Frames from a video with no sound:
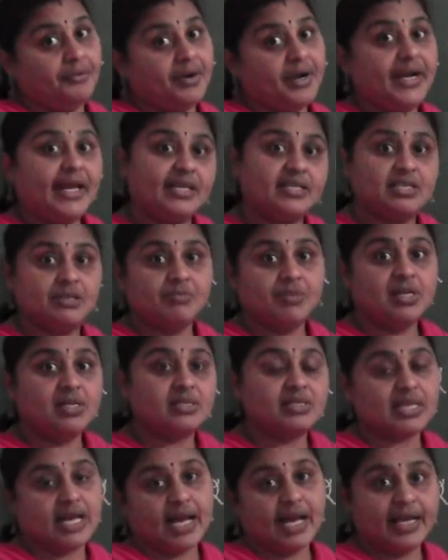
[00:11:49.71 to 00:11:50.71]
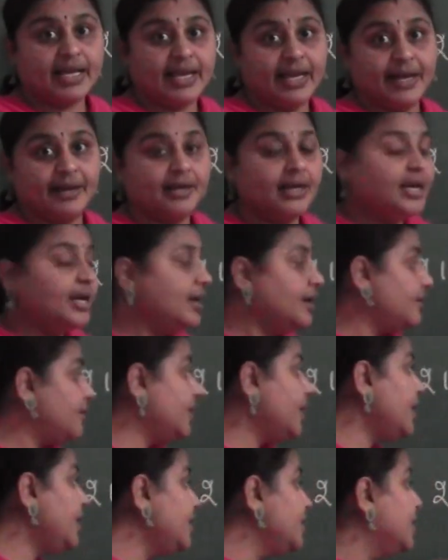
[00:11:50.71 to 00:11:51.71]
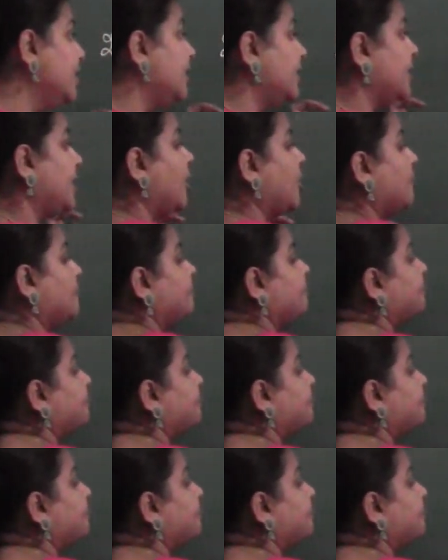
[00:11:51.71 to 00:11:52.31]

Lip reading: decimals again. Right? Now,